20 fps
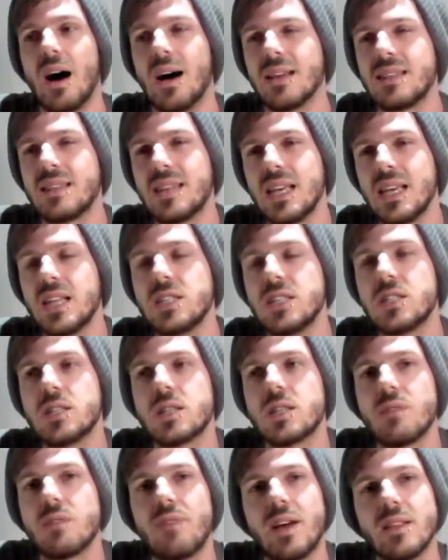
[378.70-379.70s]
I think it's
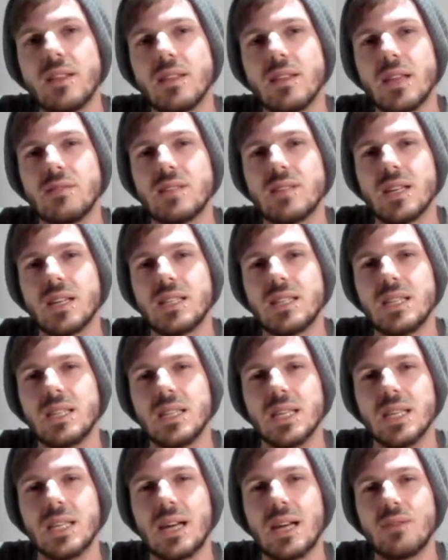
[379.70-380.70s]
just the fact that they've said
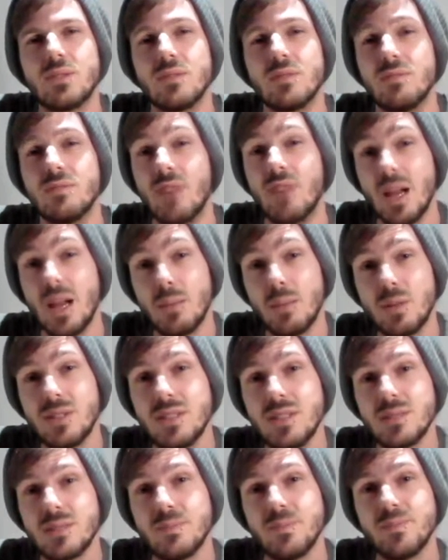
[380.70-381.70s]
that now
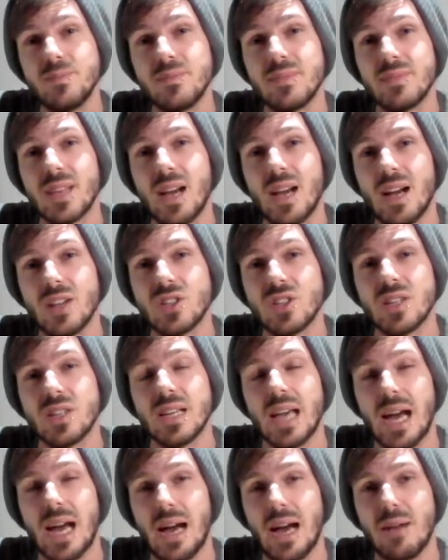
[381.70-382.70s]
developers
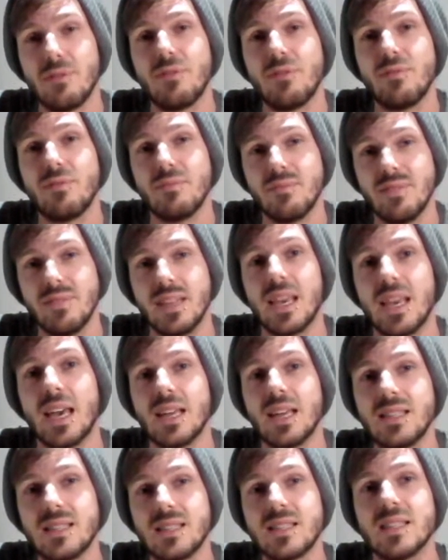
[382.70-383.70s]
actually have the
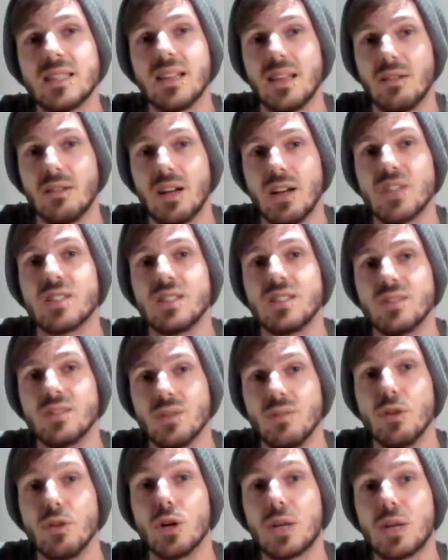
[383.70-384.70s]
kits and they're actually
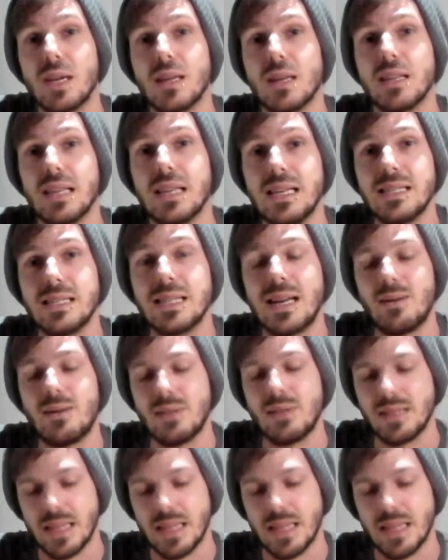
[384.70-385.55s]
sort of looking at these now.